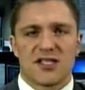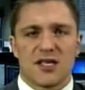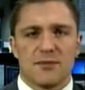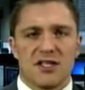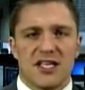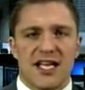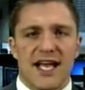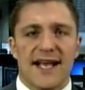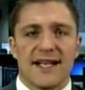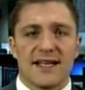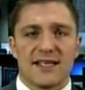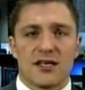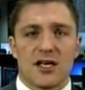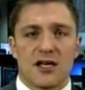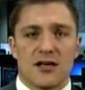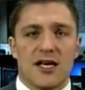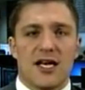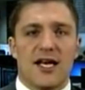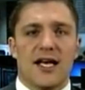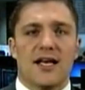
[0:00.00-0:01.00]
Some of the
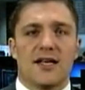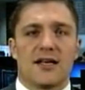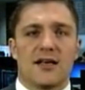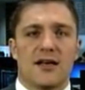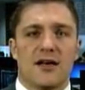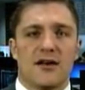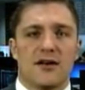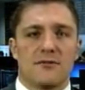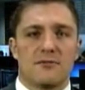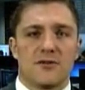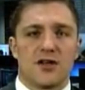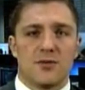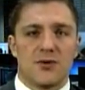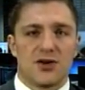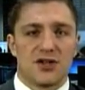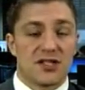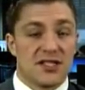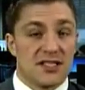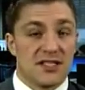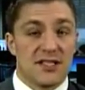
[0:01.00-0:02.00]
ag
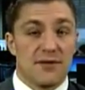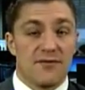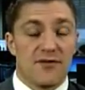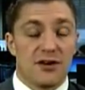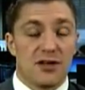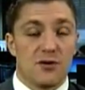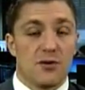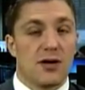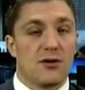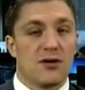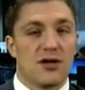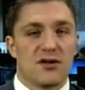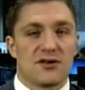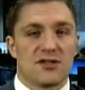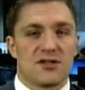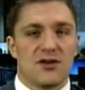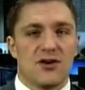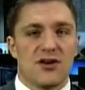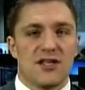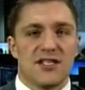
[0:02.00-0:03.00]
commodities did very well
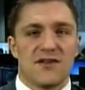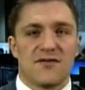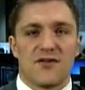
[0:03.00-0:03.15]
last night.